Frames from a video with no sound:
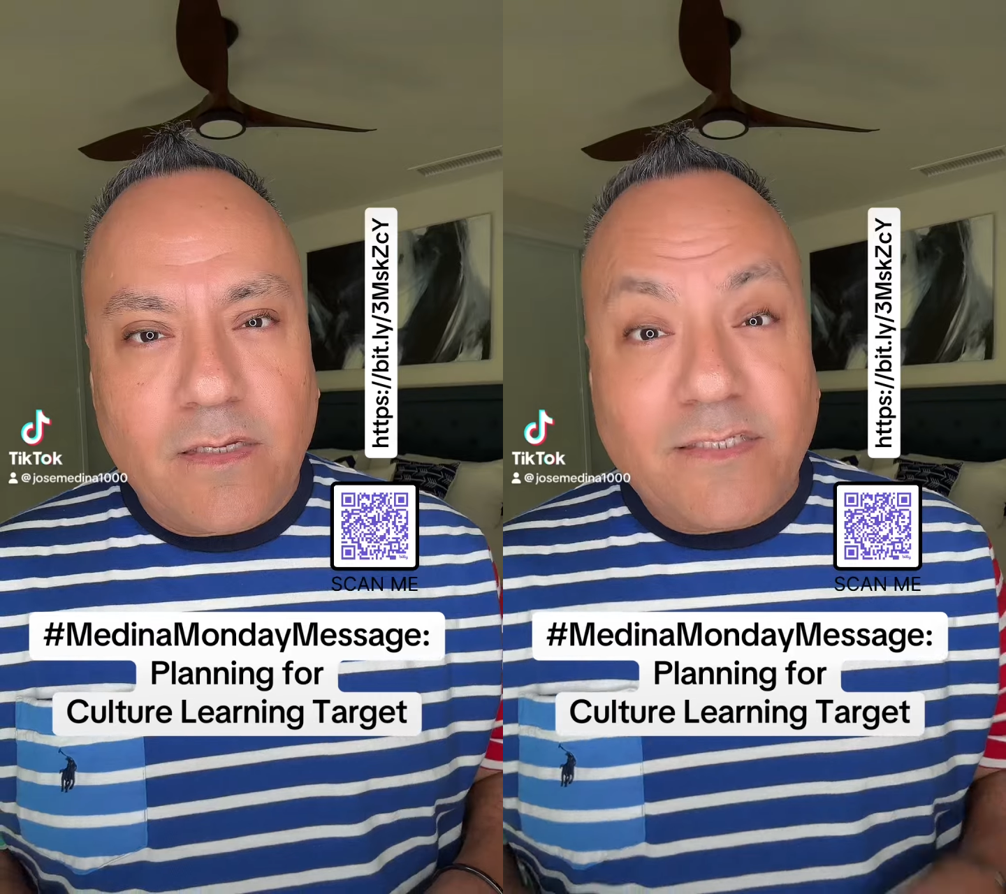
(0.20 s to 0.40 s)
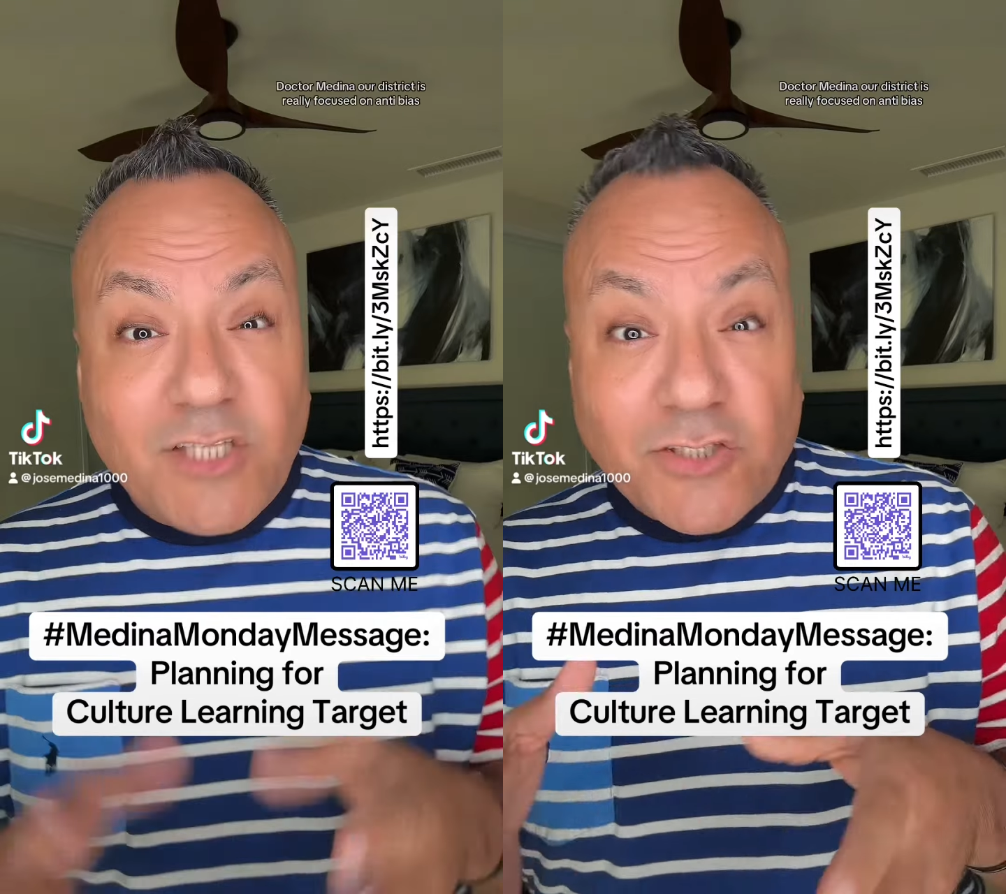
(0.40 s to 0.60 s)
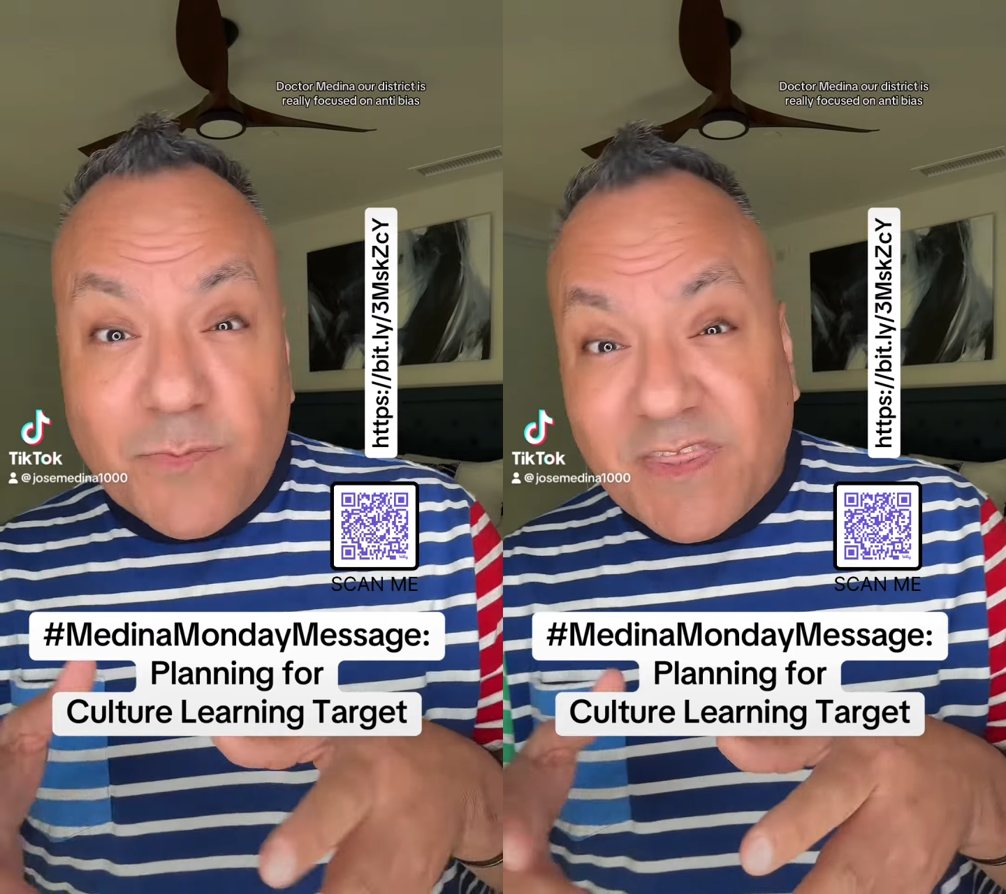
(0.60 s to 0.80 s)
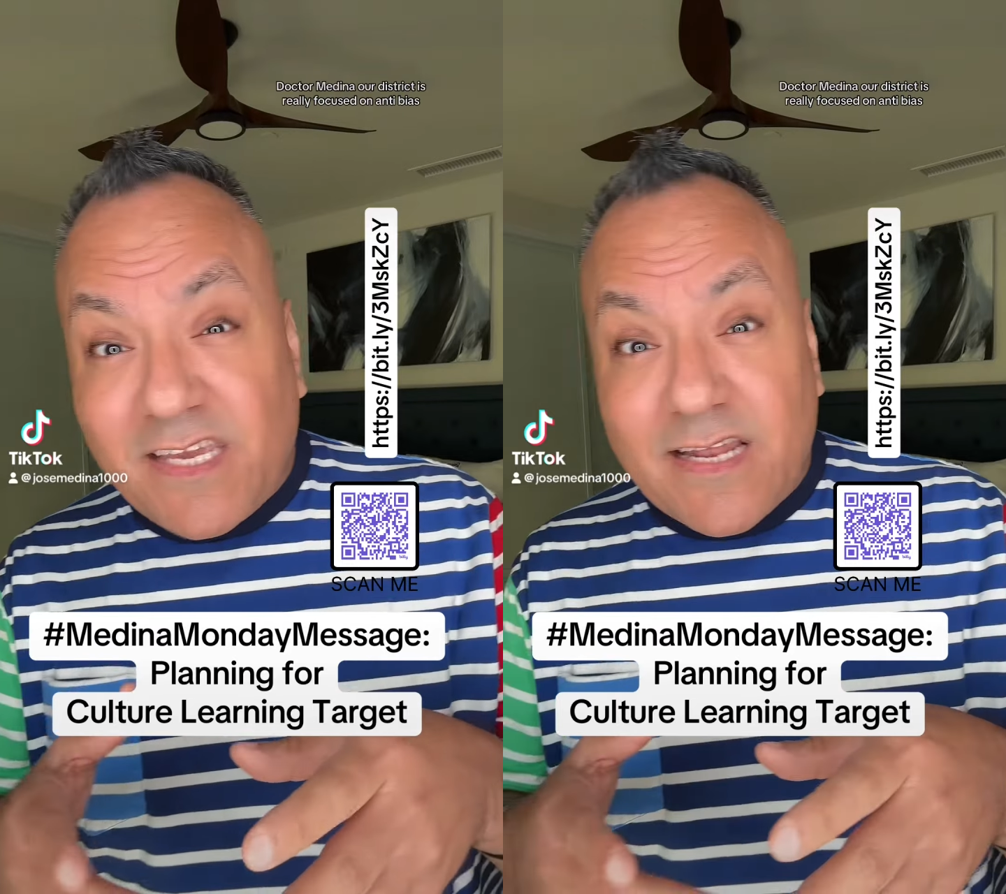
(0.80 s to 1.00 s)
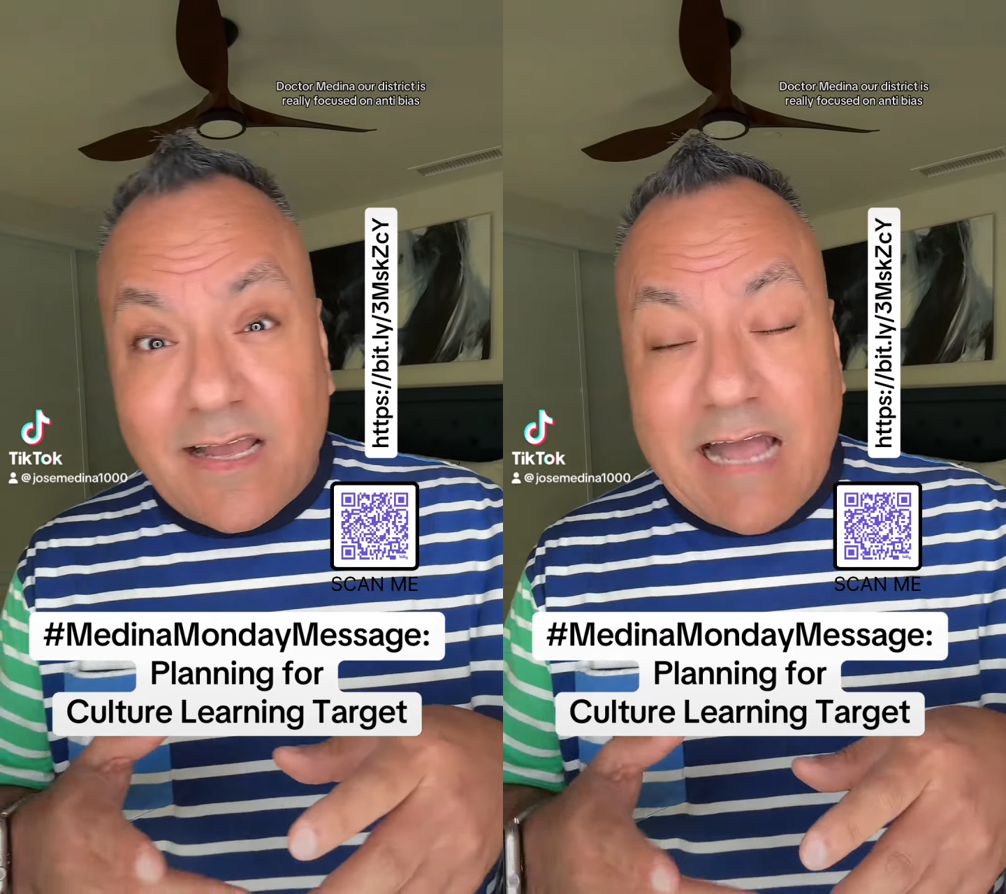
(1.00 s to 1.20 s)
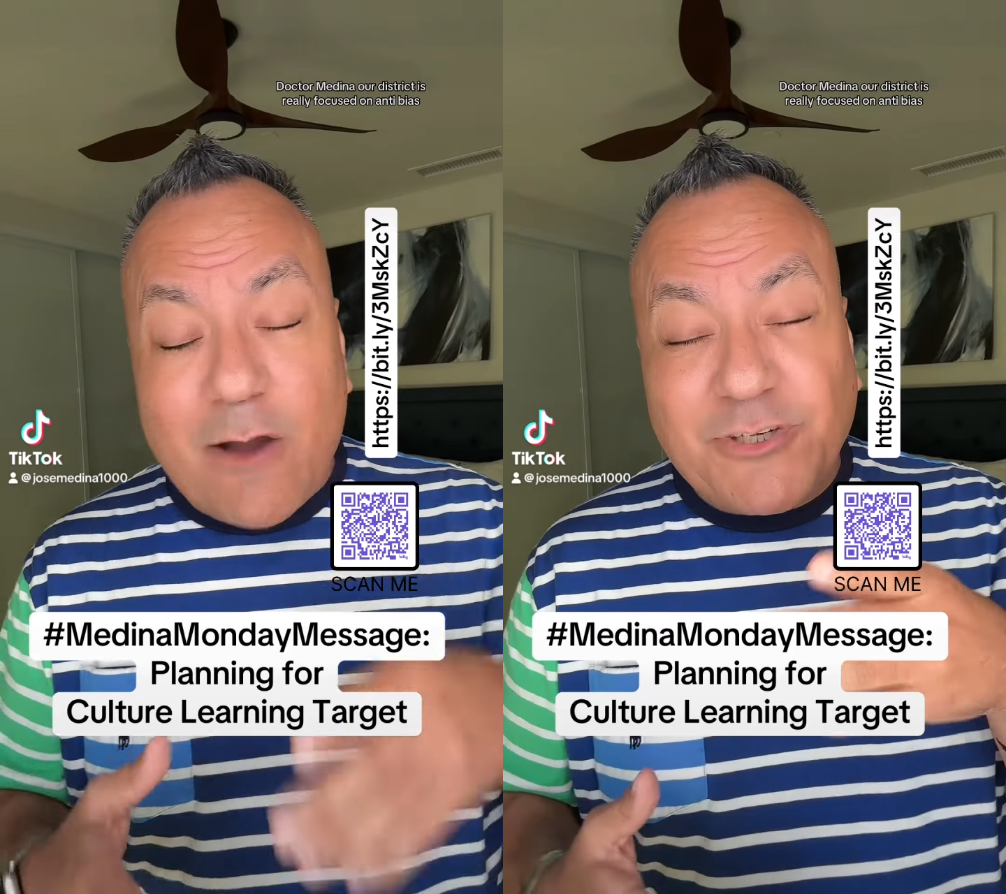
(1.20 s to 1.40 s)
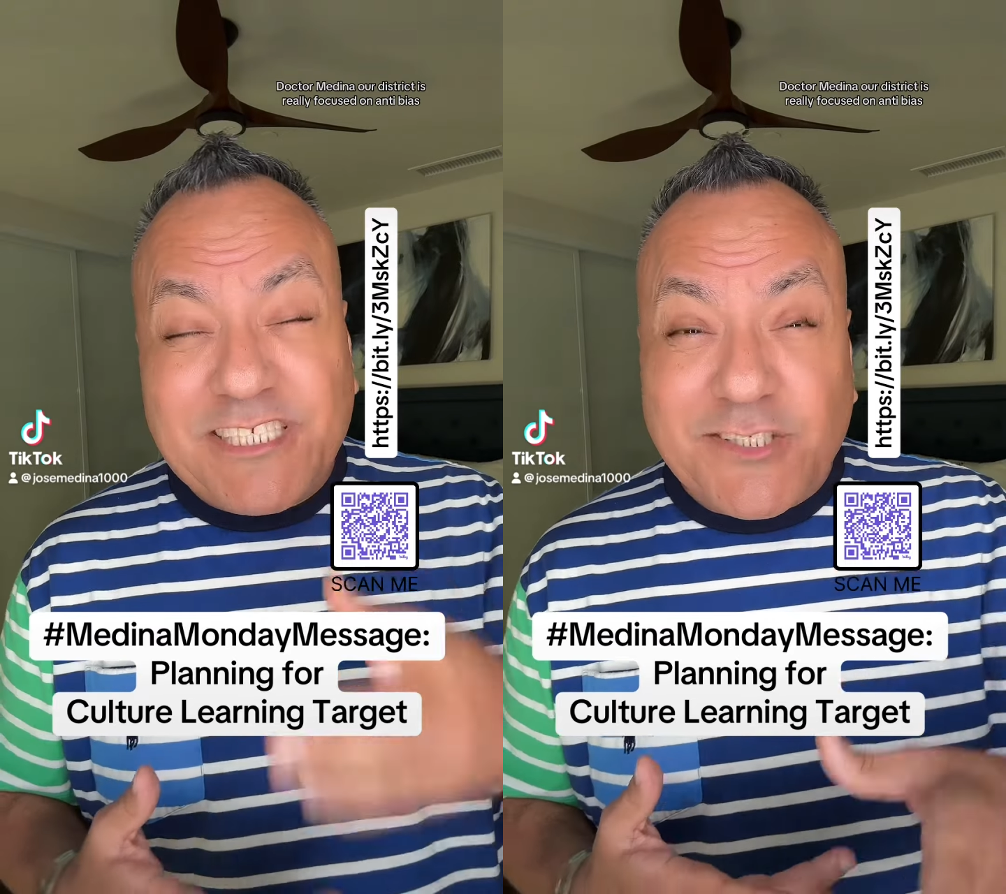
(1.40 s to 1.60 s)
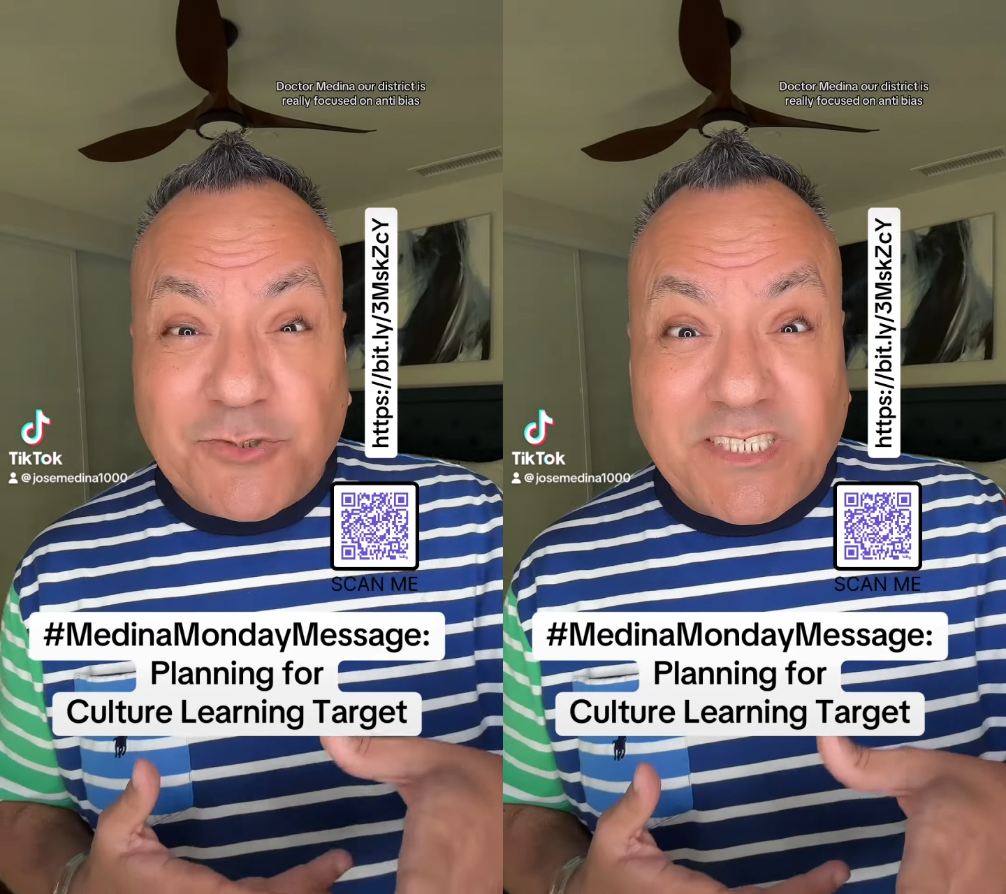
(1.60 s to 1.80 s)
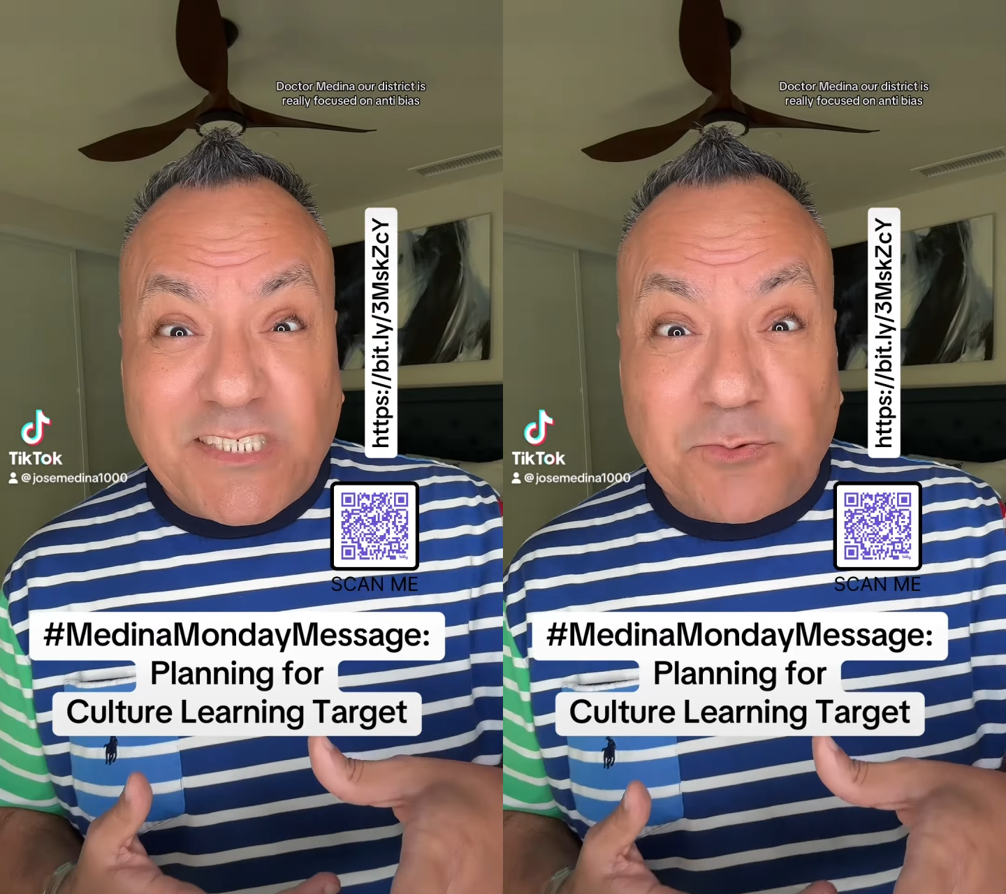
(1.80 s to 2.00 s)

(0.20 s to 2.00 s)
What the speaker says: Dr. Medina, our district is